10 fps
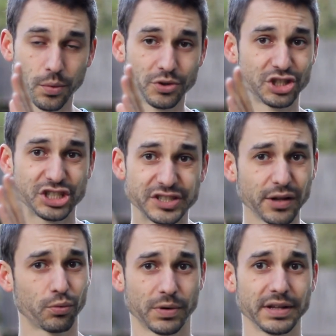which is
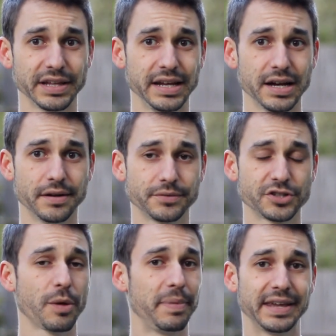still really
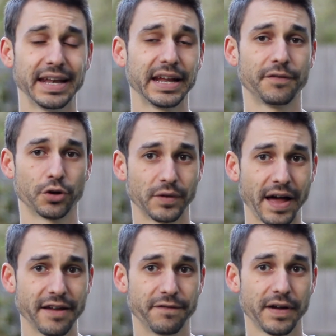just the beginning of your
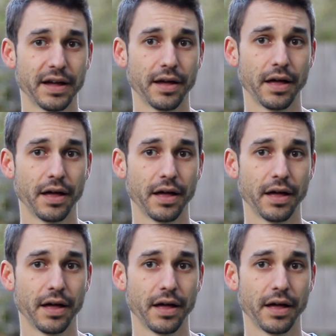life,